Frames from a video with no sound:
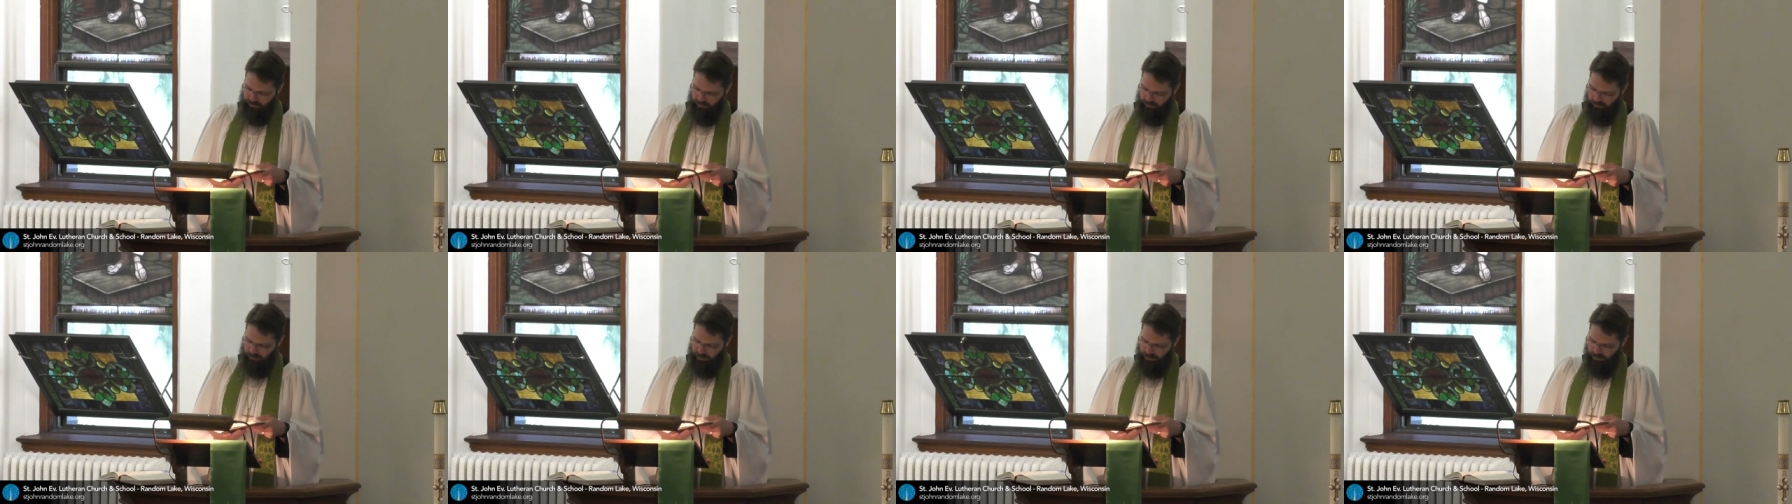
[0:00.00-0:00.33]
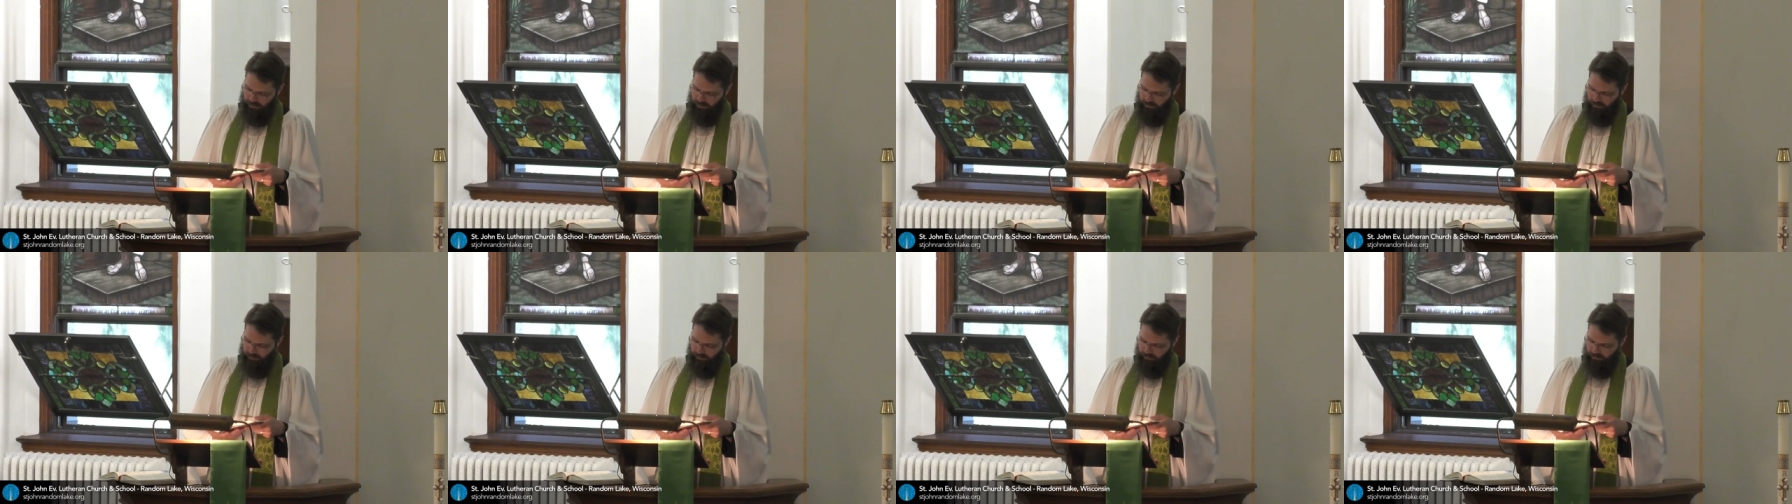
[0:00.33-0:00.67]
To
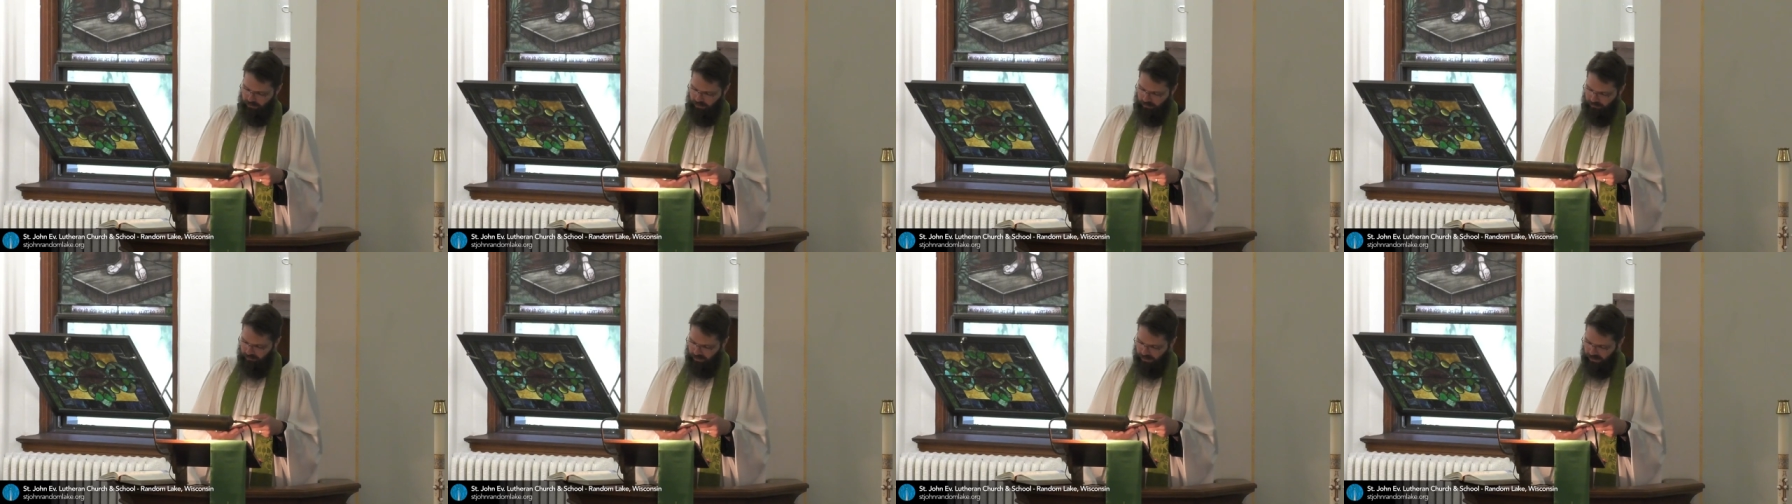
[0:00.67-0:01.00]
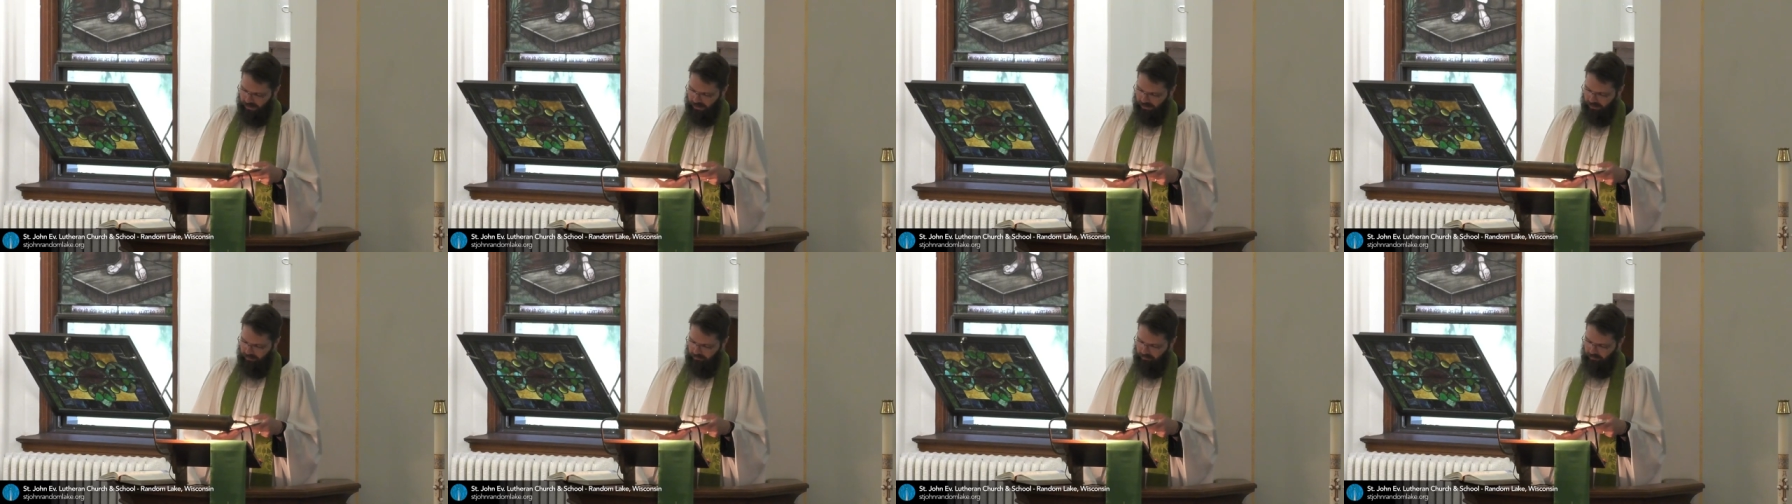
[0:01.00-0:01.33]
be to
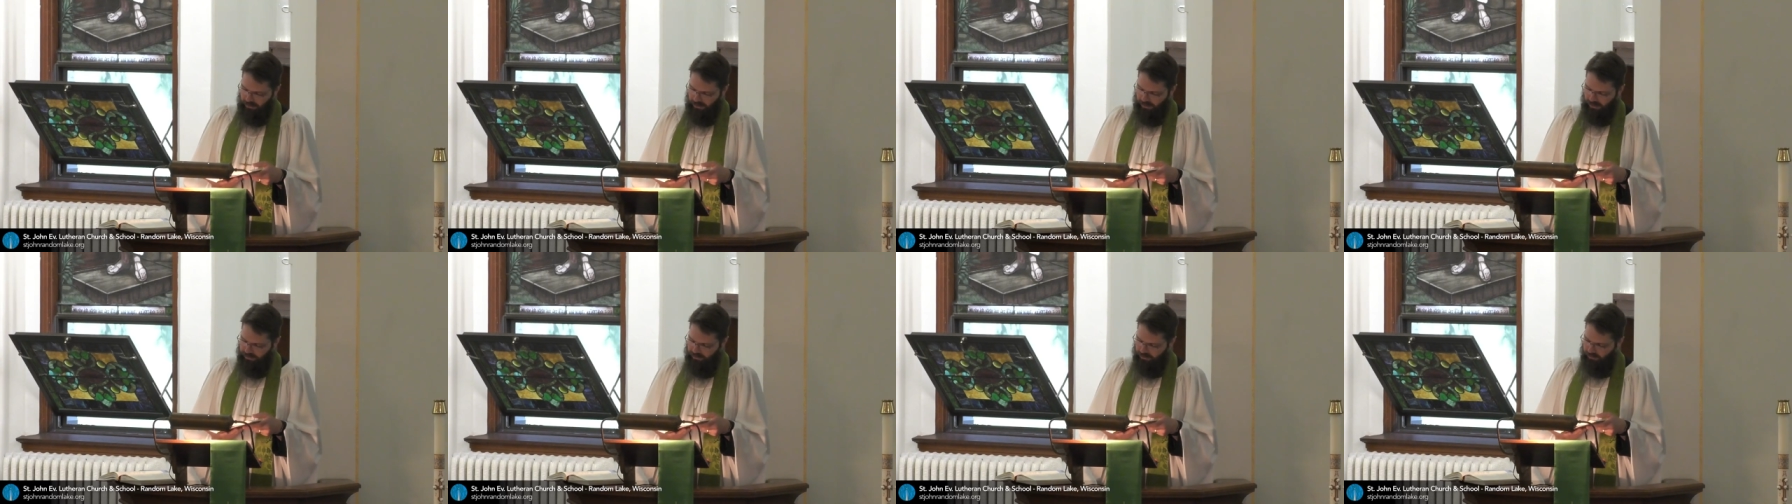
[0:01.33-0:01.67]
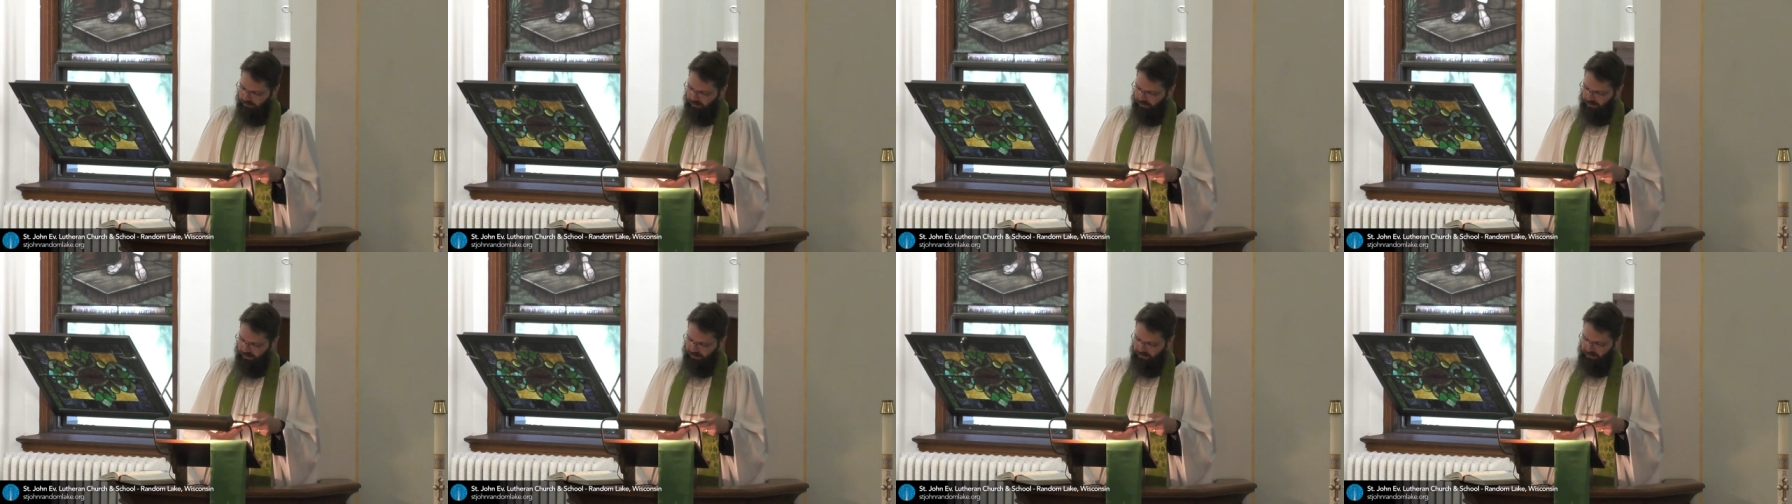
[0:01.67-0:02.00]
me be as
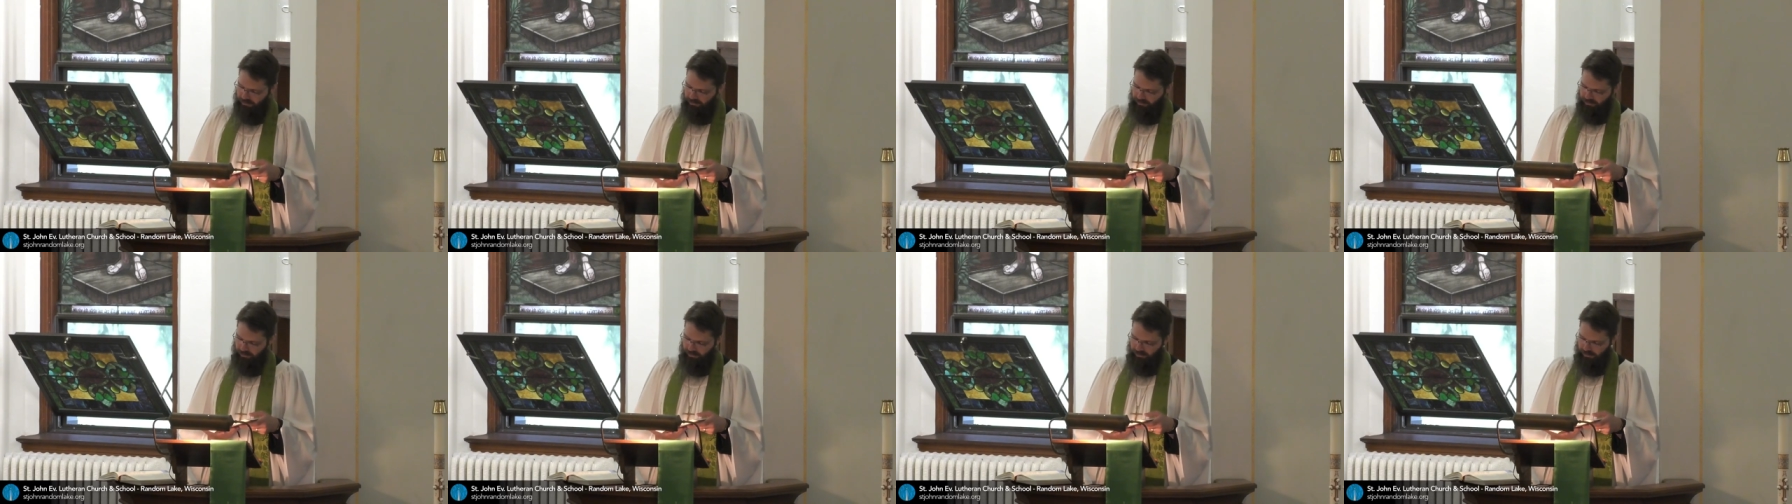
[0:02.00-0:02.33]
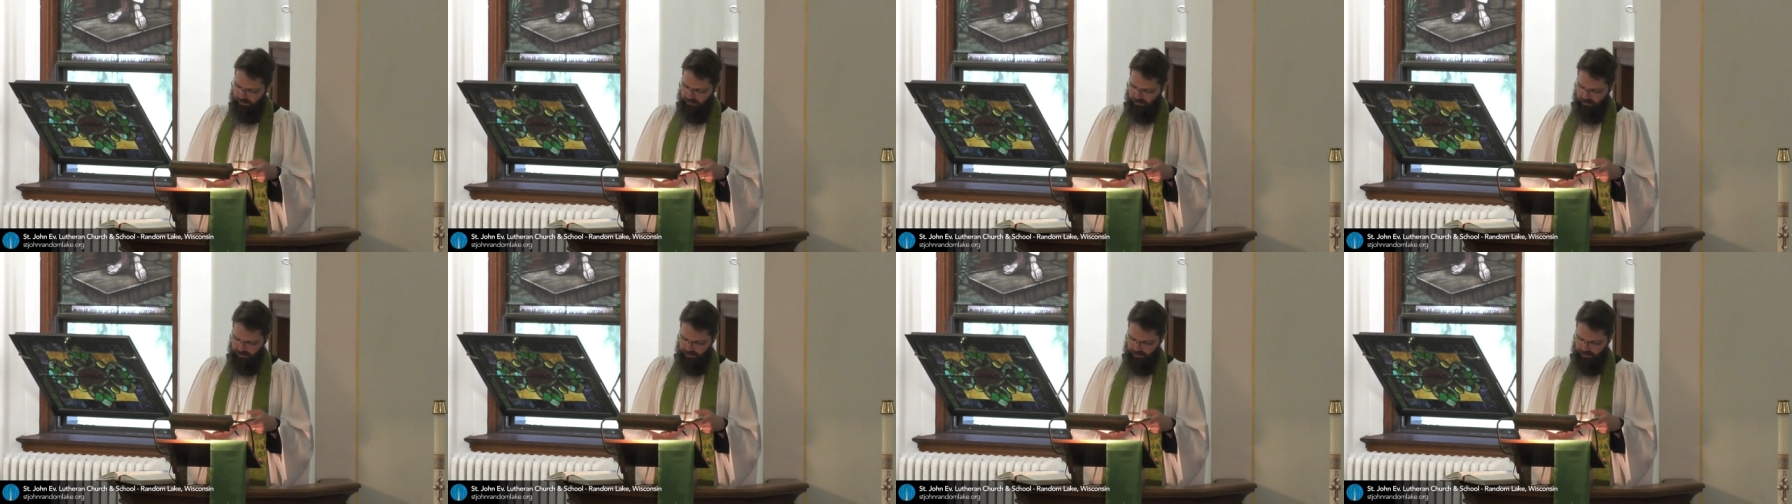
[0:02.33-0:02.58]
it pleaseth God,